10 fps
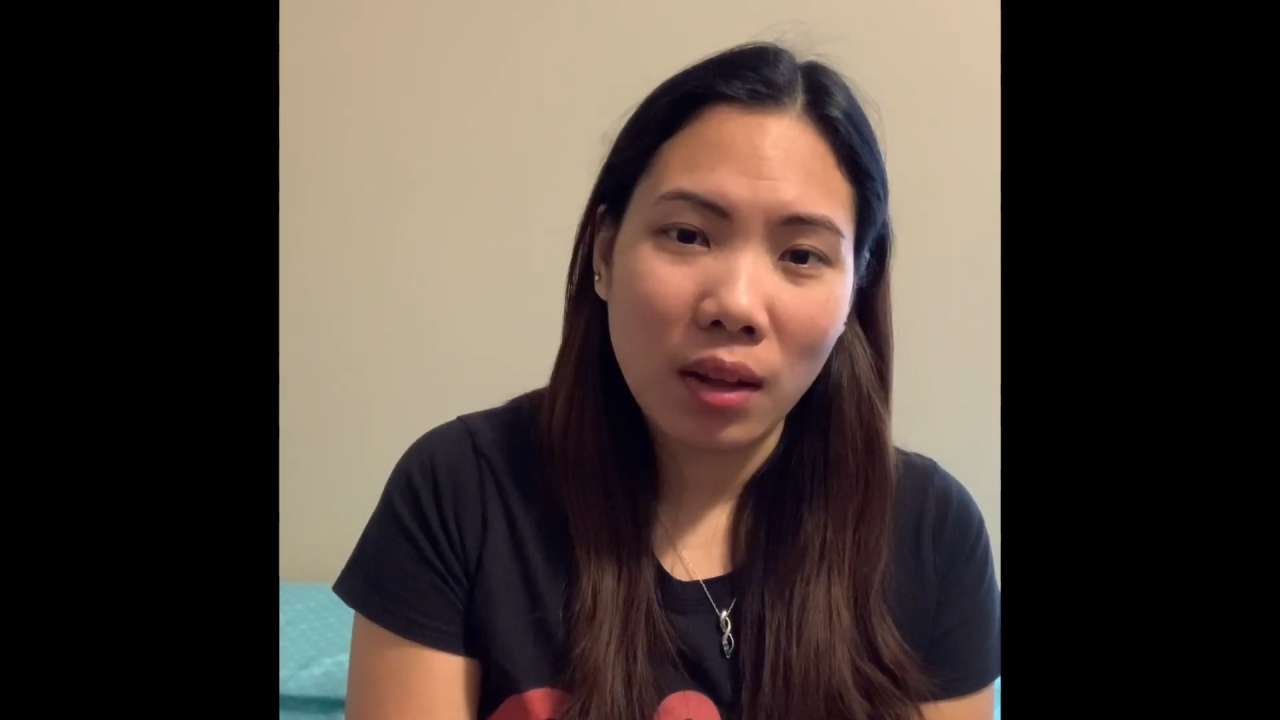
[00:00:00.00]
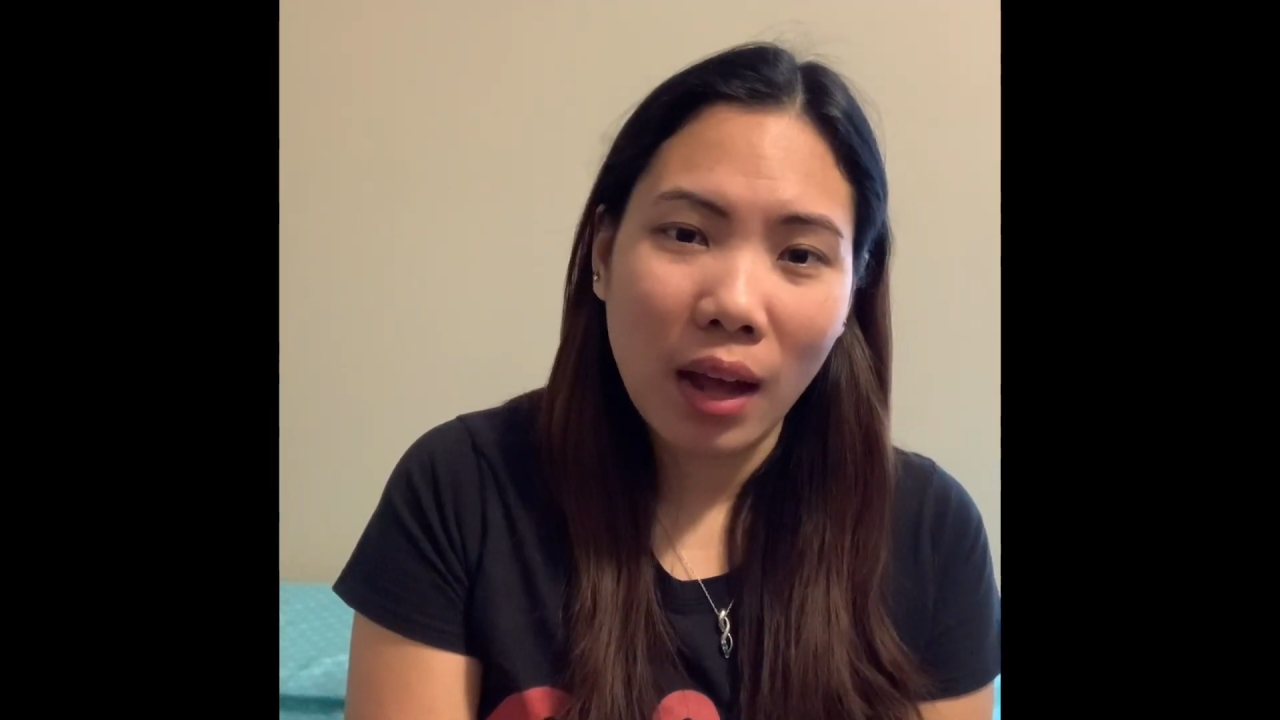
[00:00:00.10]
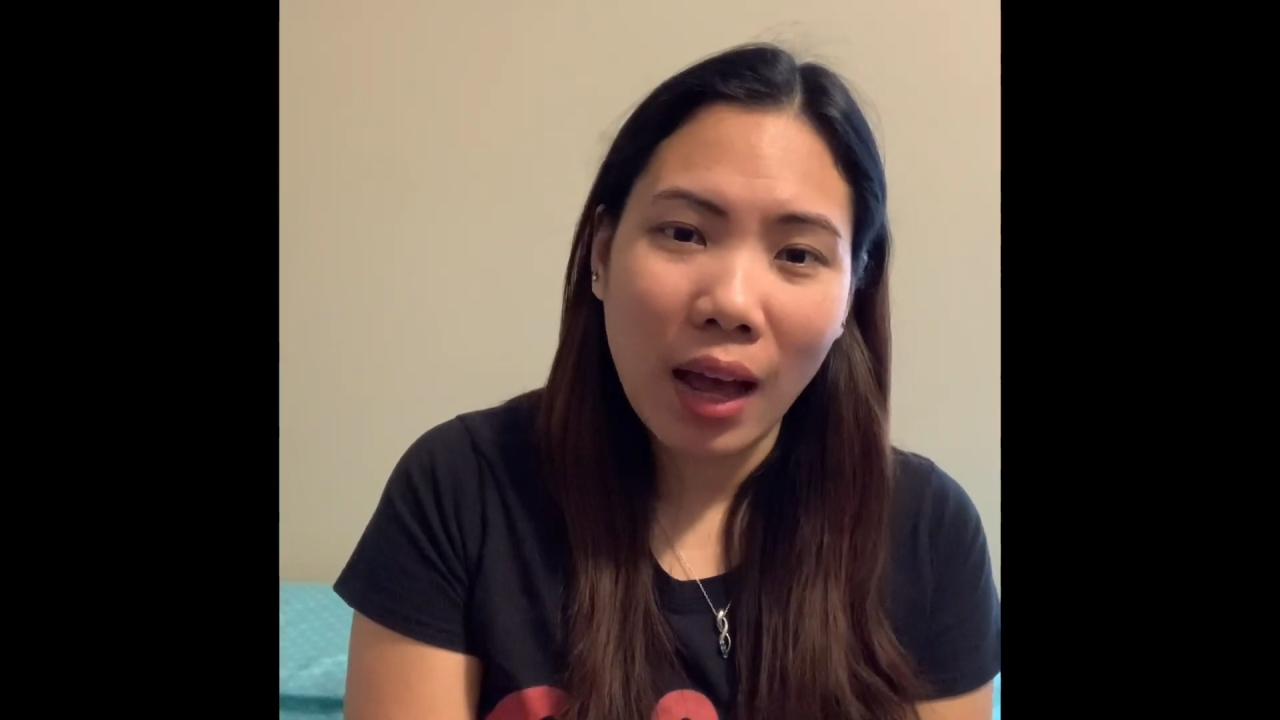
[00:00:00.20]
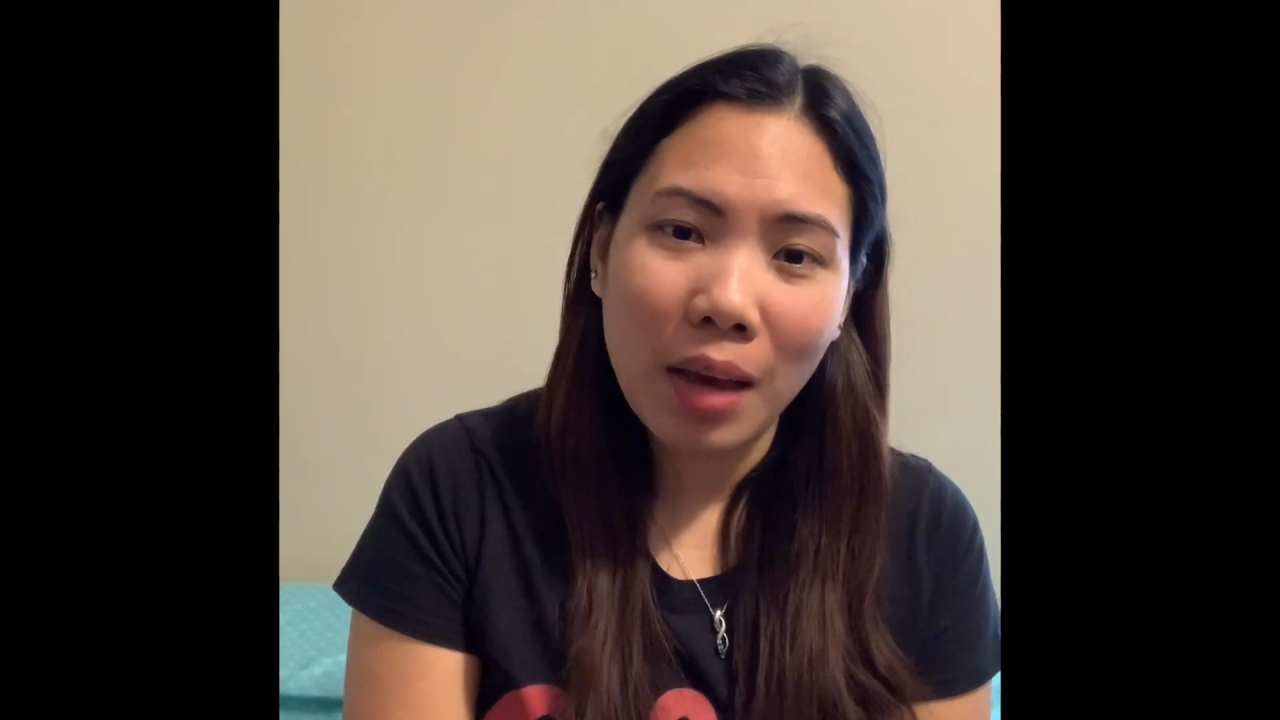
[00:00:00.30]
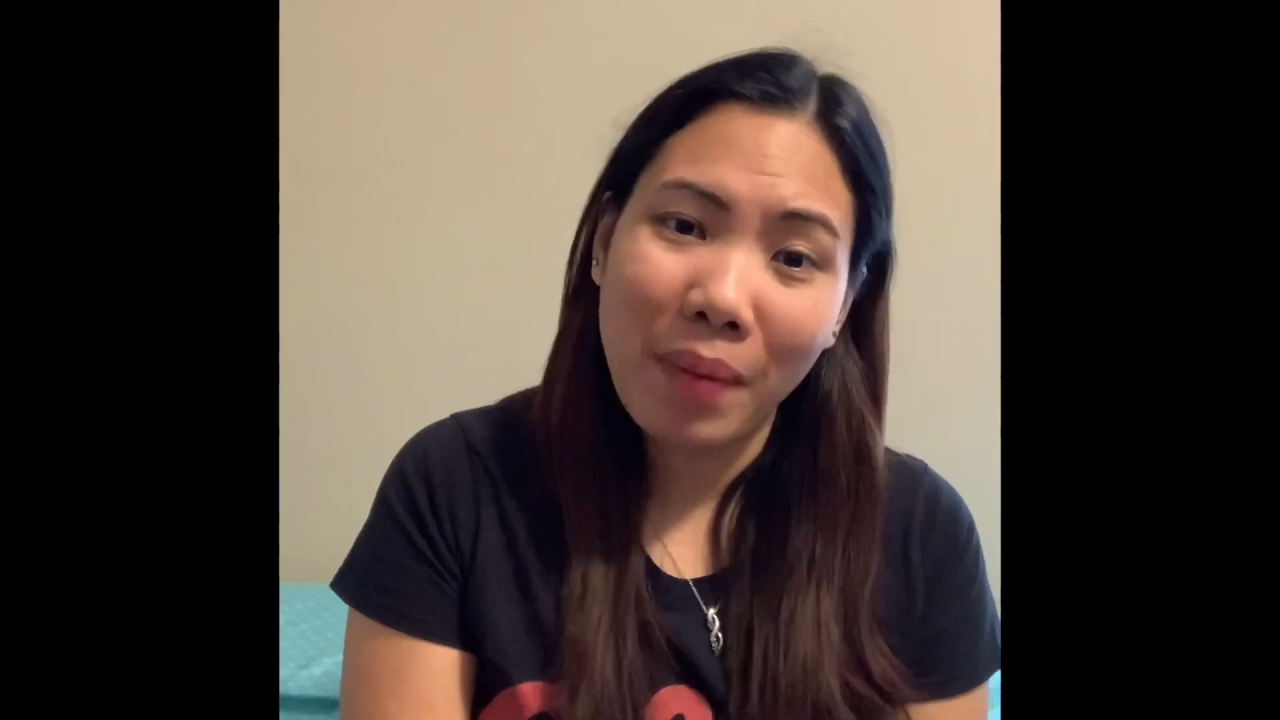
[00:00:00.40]

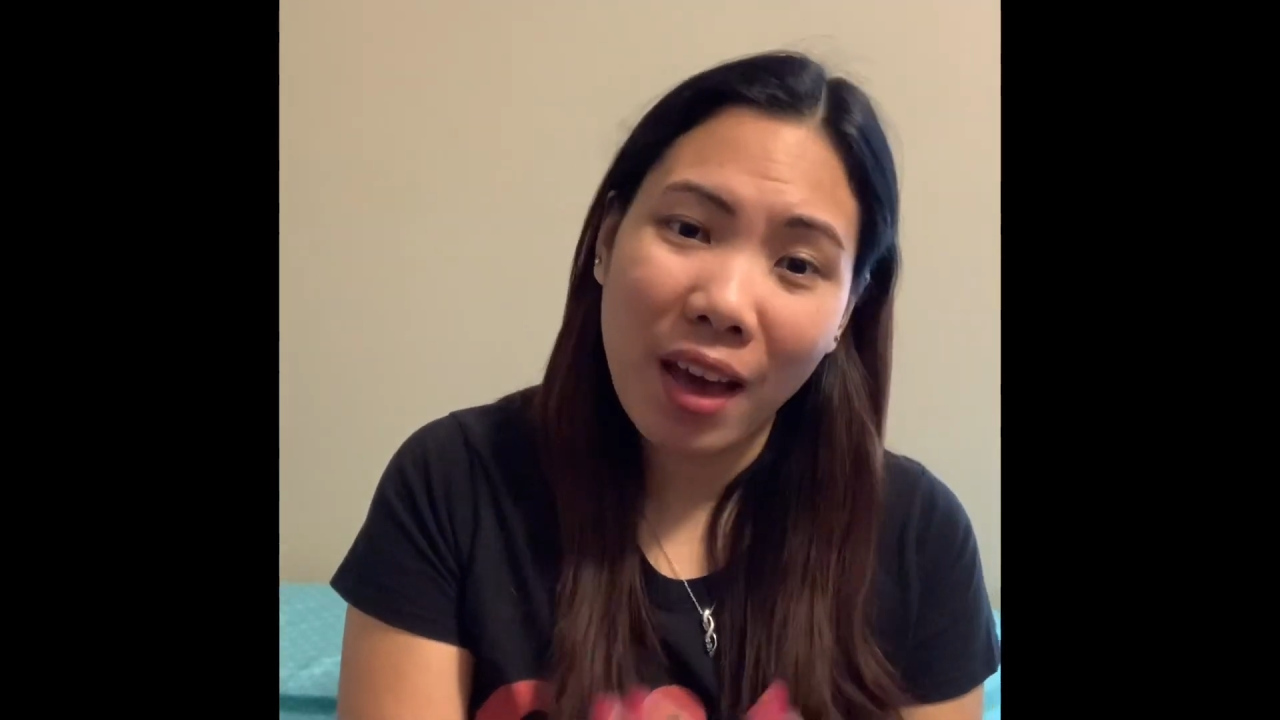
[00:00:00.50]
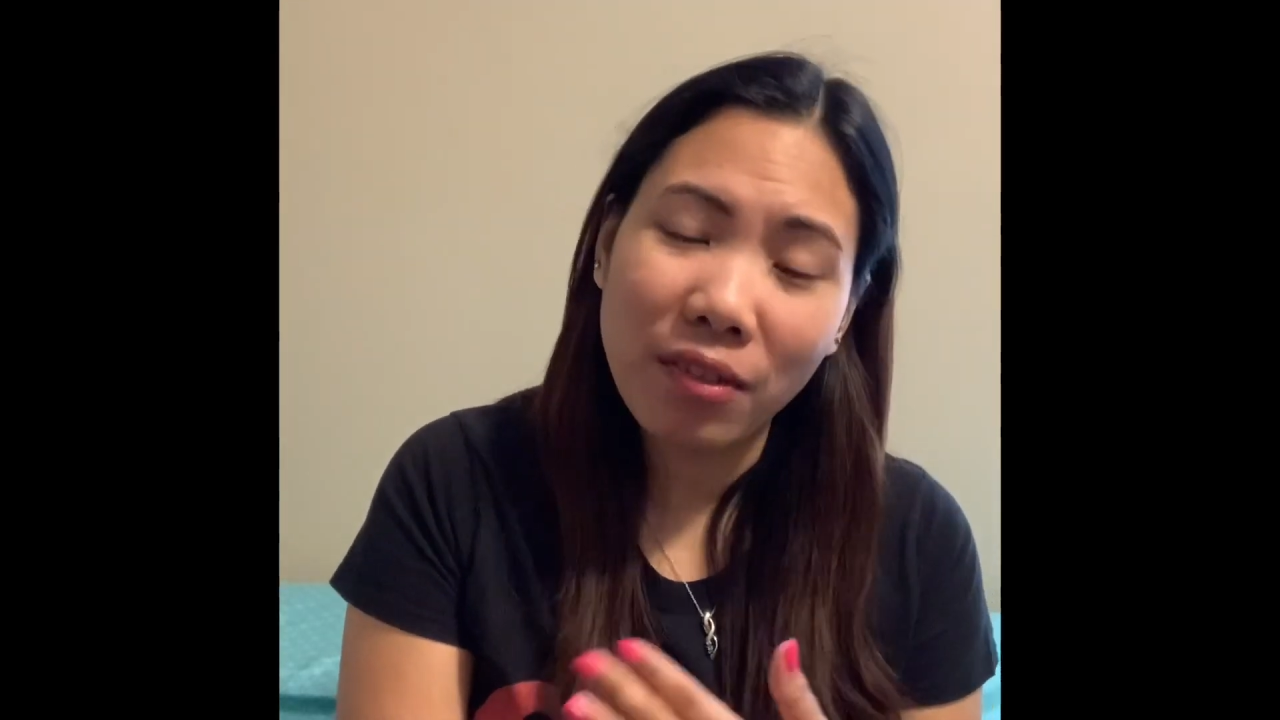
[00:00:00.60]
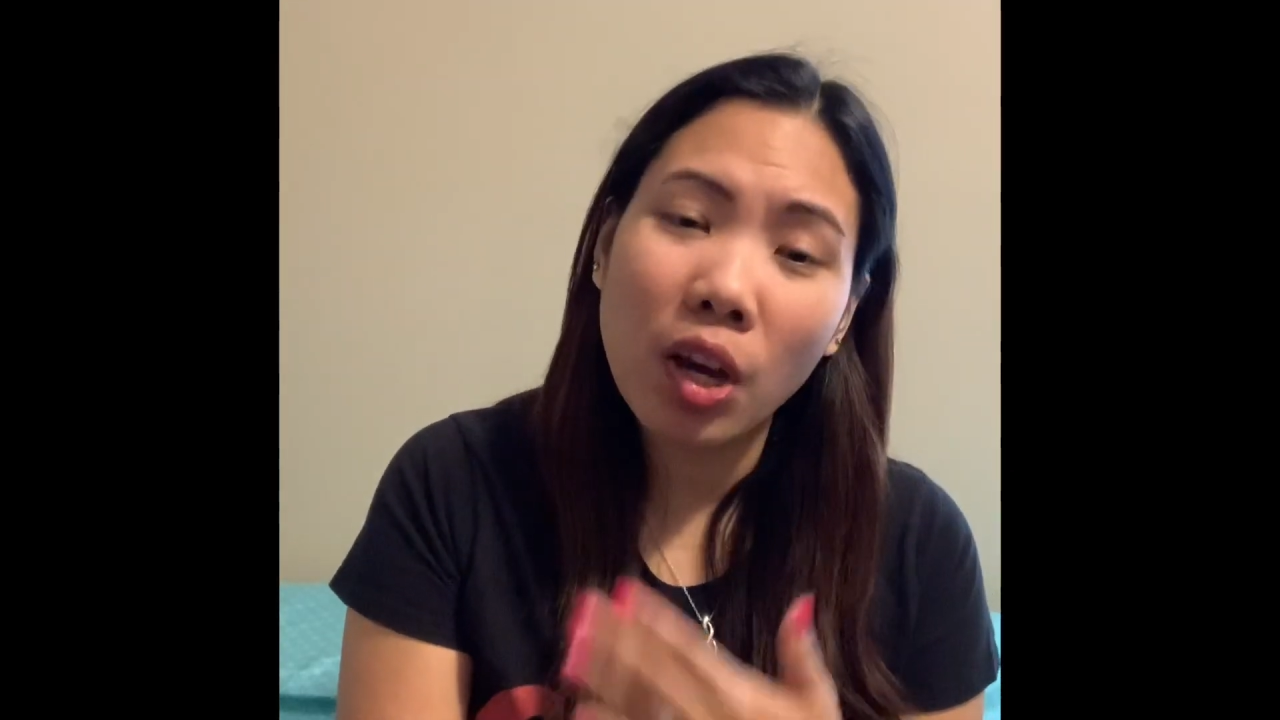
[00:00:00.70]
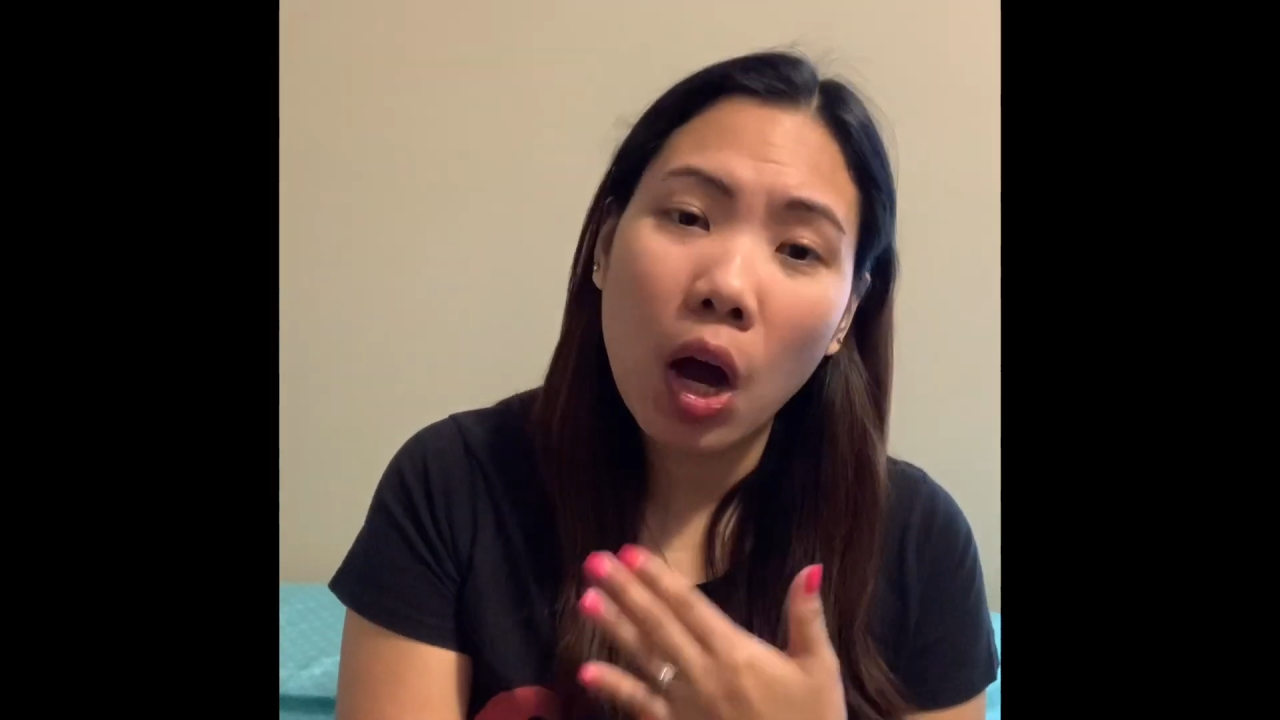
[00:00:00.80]
I'm having a